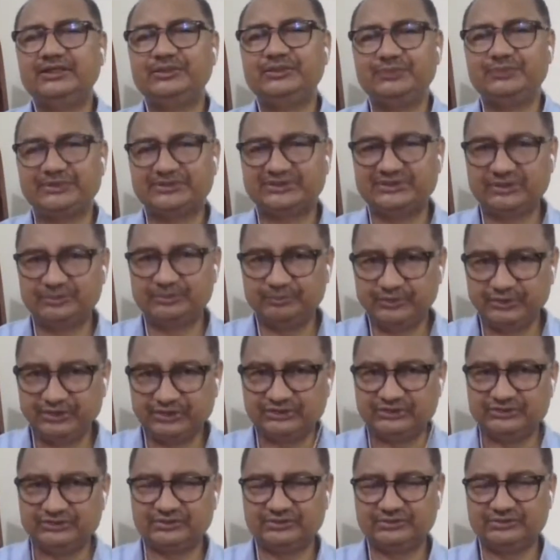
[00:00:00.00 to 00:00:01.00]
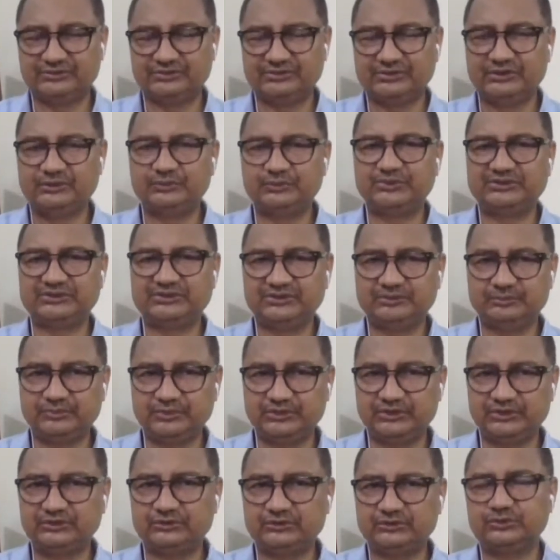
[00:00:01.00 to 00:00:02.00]
he was the bridge he was the
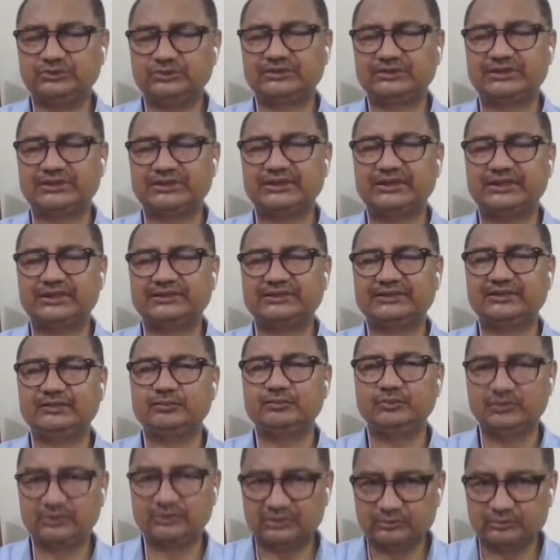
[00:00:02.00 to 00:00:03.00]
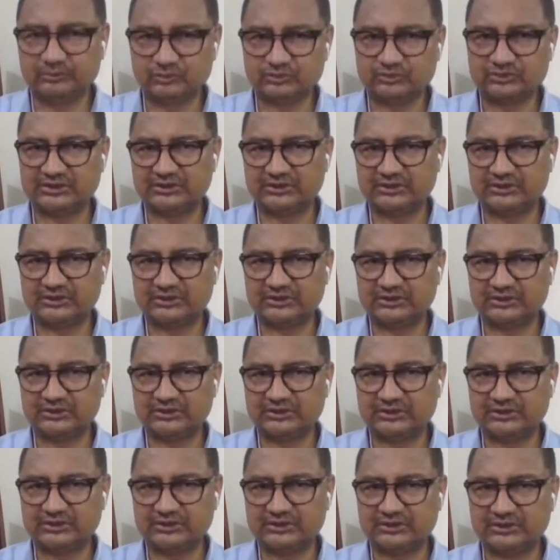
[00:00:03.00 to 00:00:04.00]
bridge which connected both the Muslim League
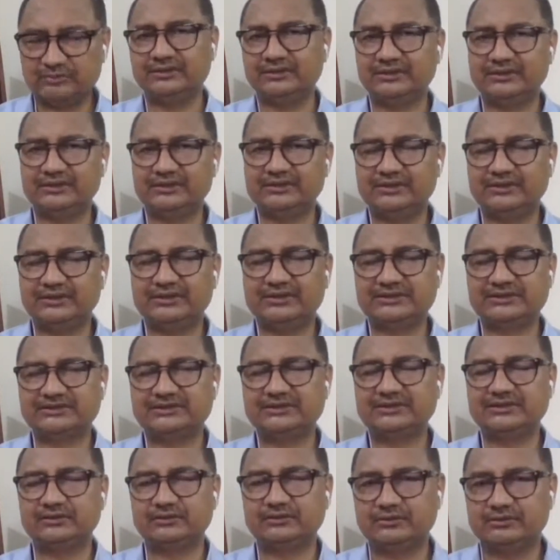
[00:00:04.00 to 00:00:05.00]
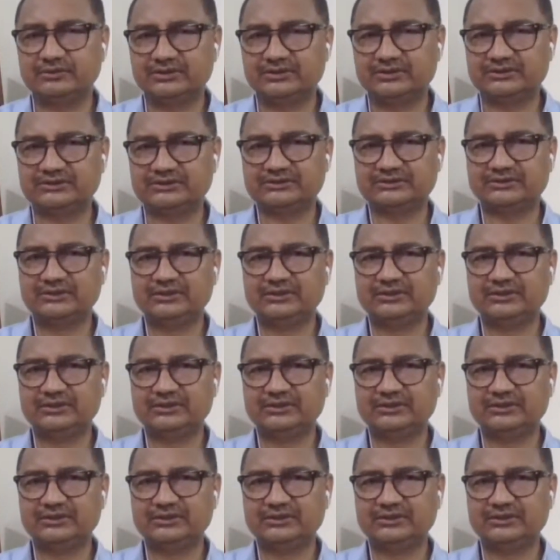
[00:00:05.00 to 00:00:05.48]
and the Indian National Congress.